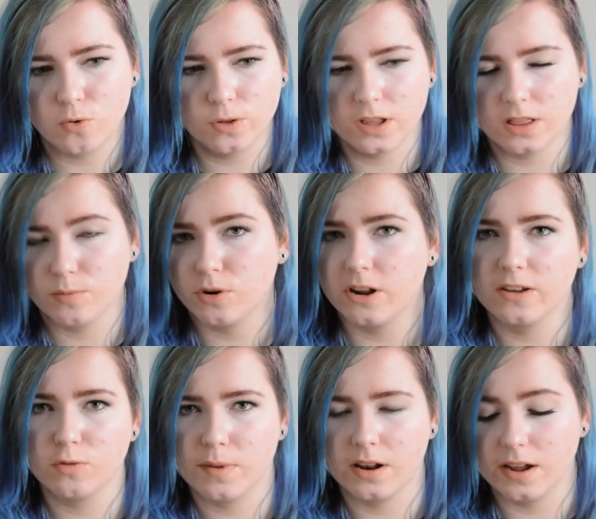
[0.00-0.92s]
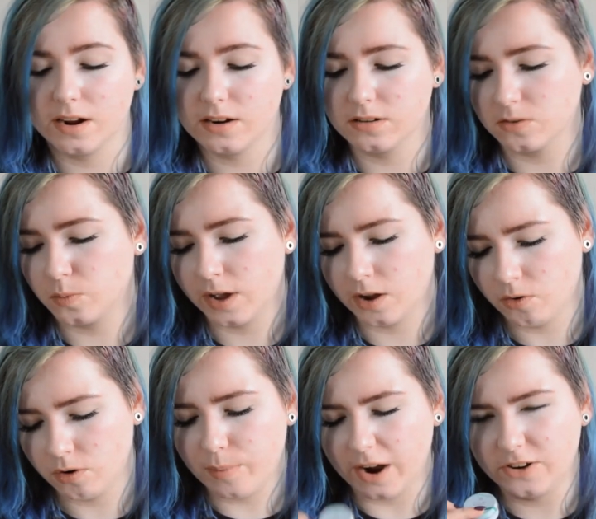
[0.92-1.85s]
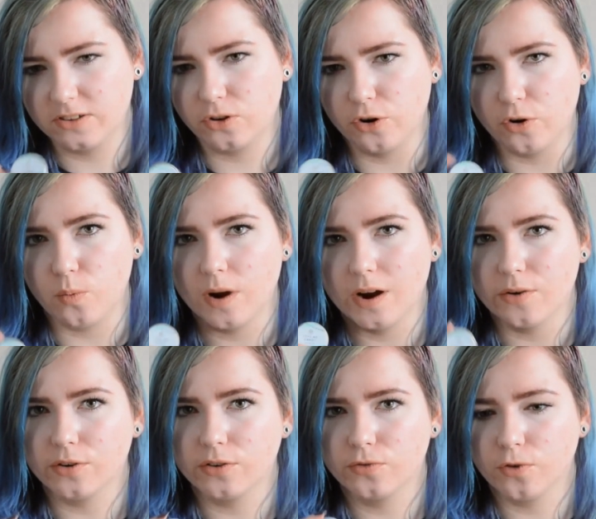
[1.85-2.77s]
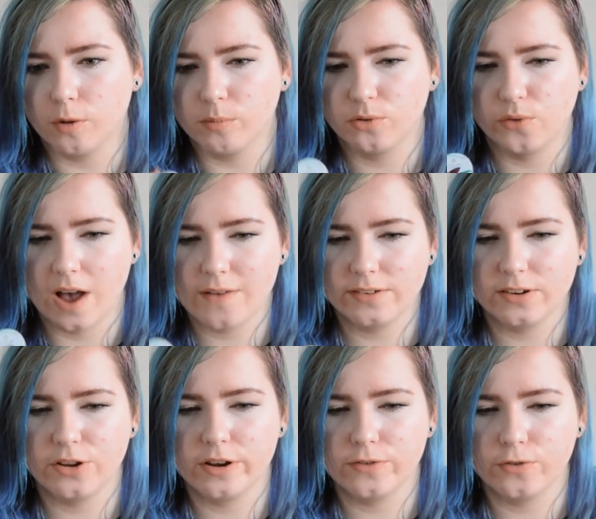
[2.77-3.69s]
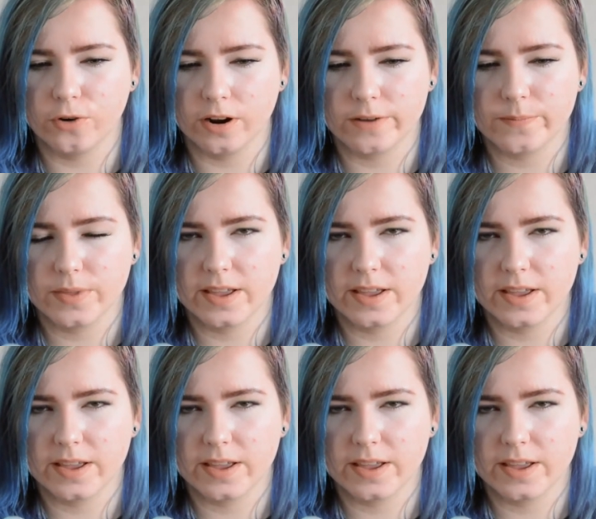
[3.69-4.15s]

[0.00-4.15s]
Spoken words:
All the other products will be linked as well. I just don't know where it was from, so I'll have a look for it.